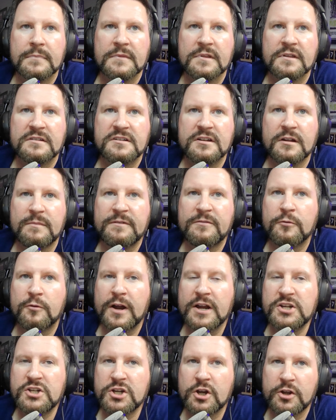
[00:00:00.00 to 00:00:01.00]
So before
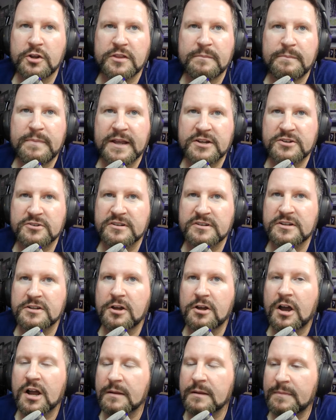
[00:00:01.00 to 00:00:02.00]
I show you the pictures and
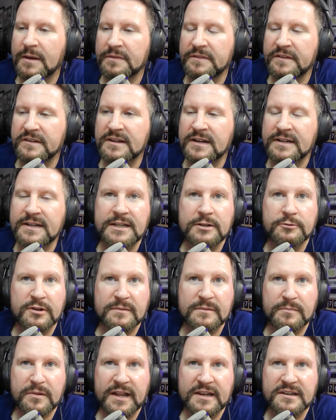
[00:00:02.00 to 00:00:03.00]
talk about this, I need to
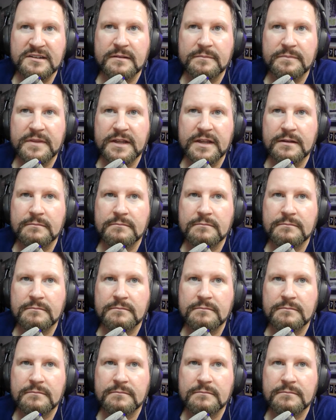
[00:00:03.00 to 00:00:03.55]
explain something.